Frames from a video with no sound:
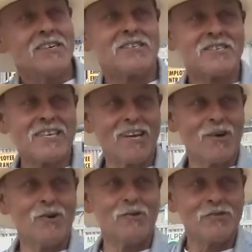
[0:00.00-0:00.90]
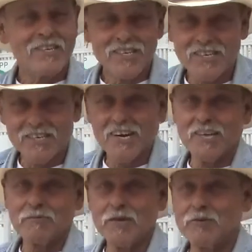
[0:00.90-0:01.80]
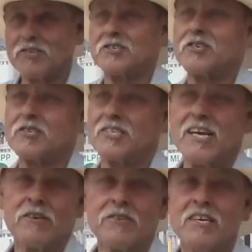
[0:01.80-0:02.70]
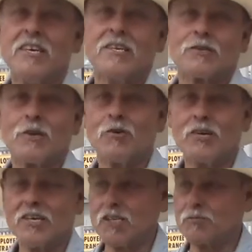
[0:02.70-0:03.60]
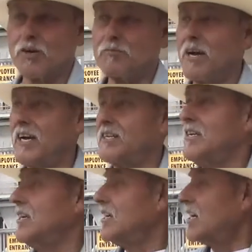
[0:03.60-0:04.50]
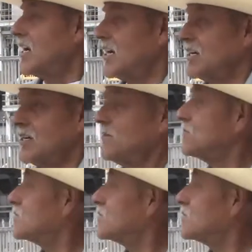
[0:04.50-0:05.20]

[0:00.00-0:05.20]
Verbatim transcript: Just that alone, the economy, everything shuts down. So uh, it gets pretty bad. Uh,